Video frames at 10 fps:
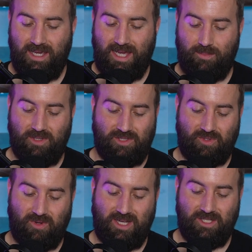and put
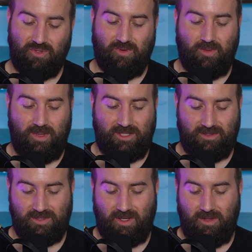strict control
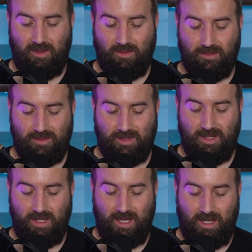measures on those
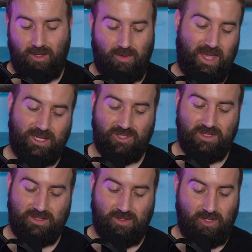
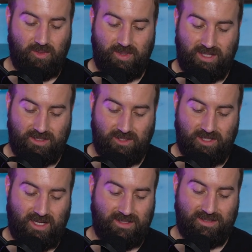locations so Europeans could
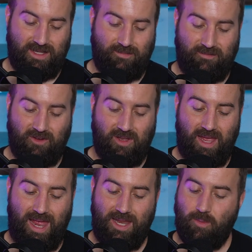not step foot
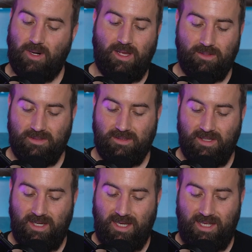anywhere else
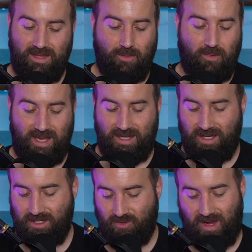in the Red
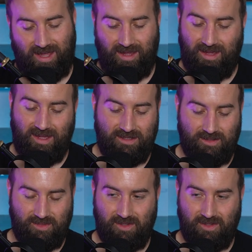Dragon Kingdom.